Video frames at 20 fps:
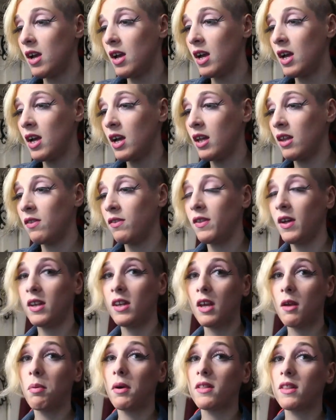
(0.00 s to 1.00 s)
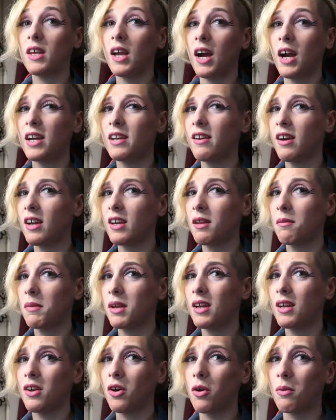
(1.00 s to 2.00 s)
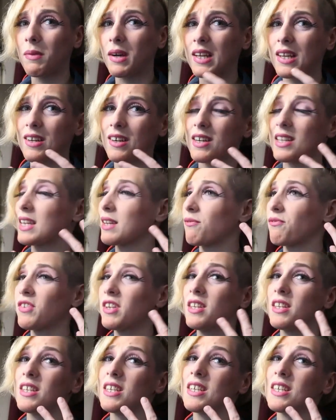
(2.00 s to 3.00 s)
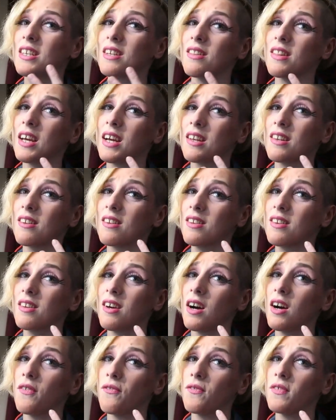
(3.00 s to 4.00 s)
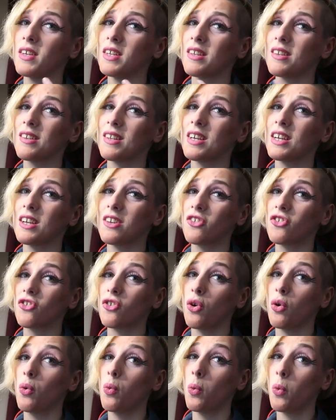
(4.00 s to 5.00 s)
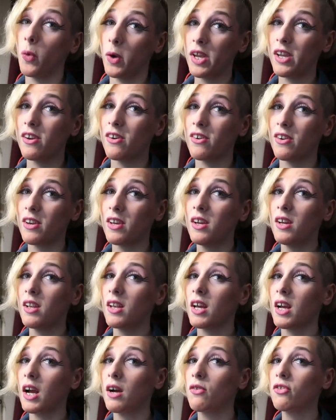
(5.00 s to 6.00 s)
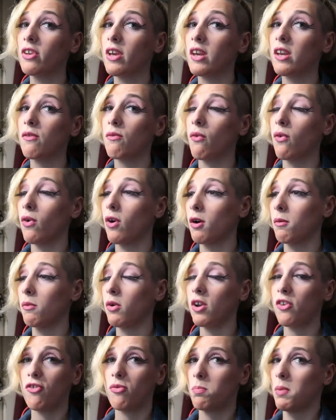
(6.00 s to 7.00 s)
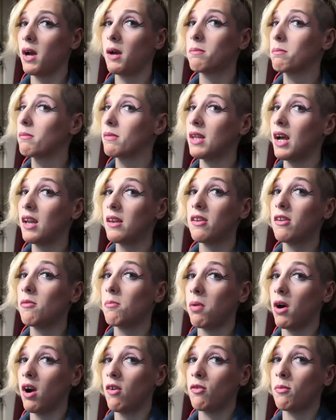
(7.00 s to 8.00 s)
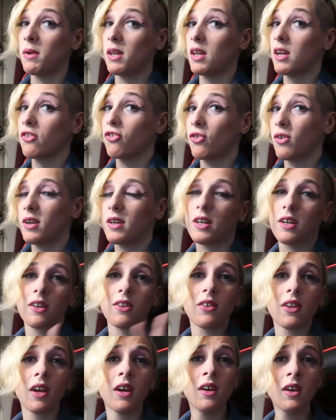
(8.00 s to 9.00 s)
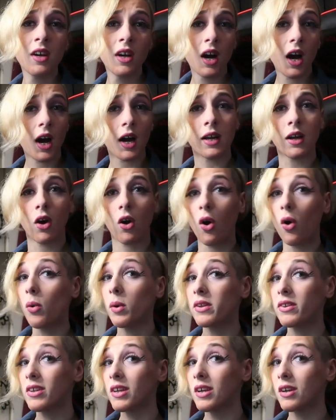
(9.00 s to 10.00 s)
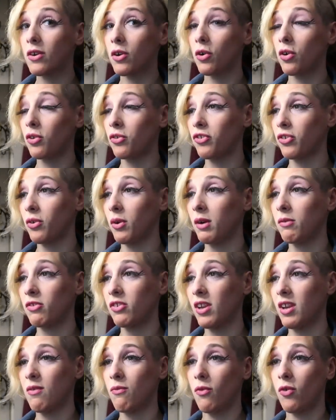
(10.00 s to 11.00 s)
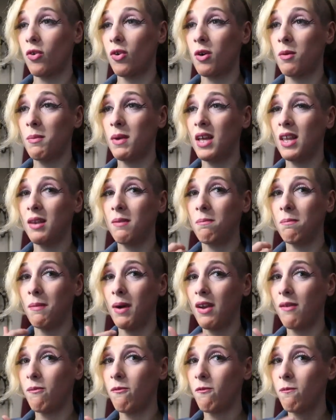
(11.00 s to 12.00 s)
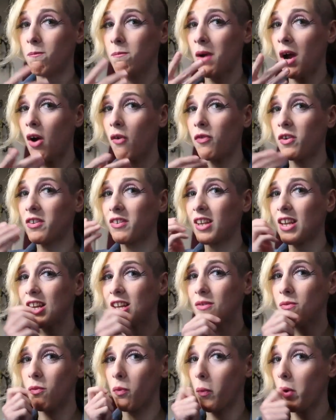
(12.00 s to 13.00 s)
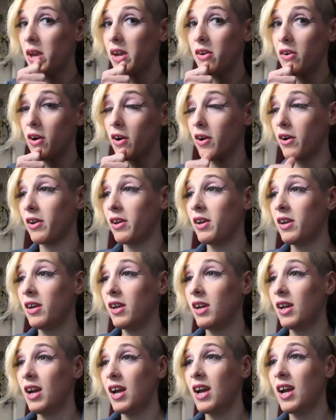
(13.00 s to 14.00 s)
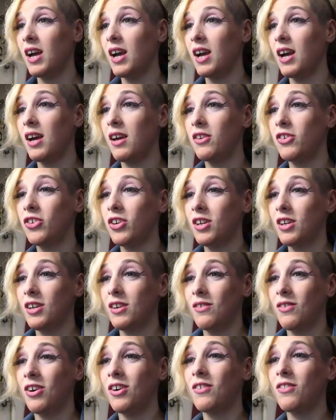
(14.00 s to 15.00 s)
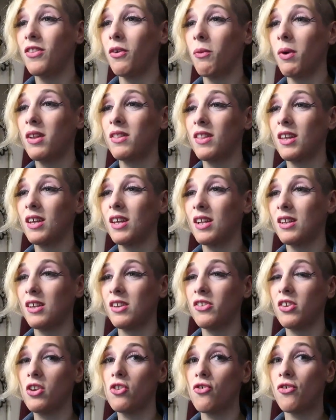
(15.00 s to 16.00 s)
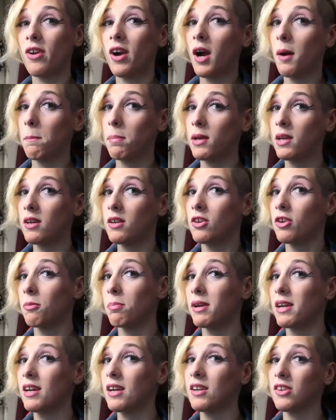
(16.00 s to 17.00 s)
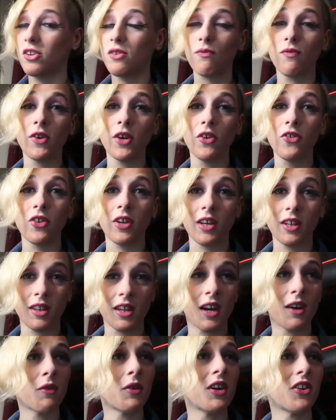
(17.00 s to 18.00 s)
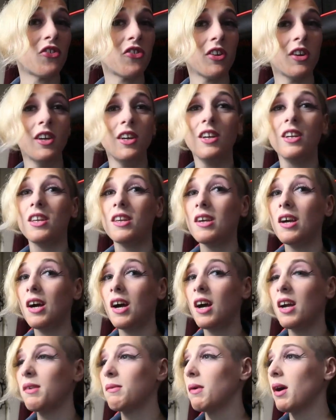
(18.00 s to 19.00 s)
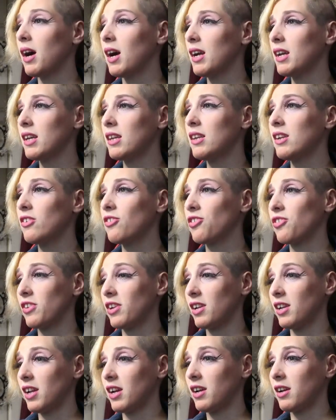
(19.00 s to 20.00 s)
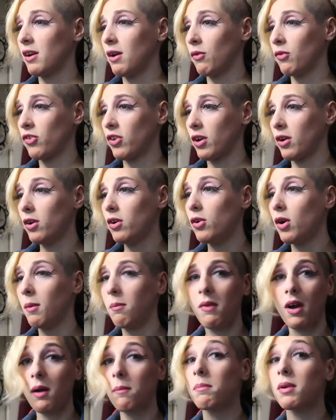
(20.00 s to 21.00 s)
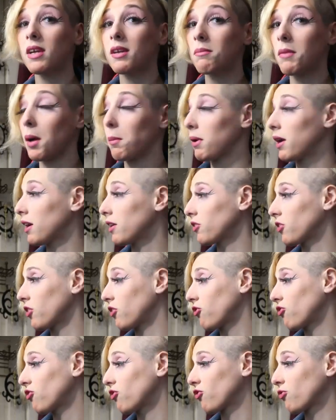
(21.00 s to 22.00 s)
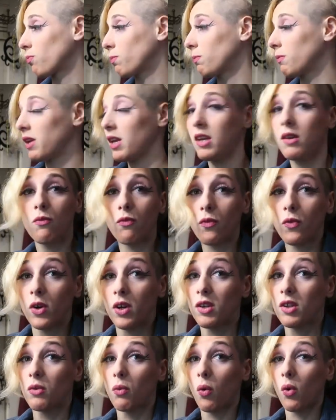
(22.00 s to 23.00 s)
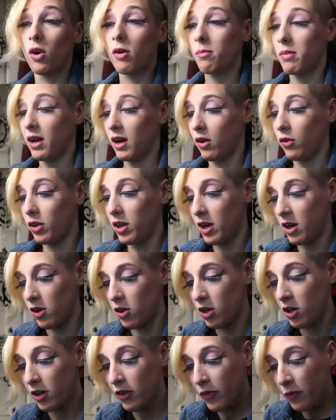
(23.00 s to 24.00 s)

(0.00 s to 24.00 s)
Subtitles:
And then they put the iodine in me, and oh my god, the feeling of that stuff is, like, so weird. Like, I was getting warm, which, that didn't bother me. That's great, because I always get cold, so I was getting warm, and my mouth was getting weird. And the one thing that they said, you're not peeing your pants, it feels like that, which, yeah, I can understand. Like, I was like, oh, I'm not peeing my pants, it's just getting really warm down there.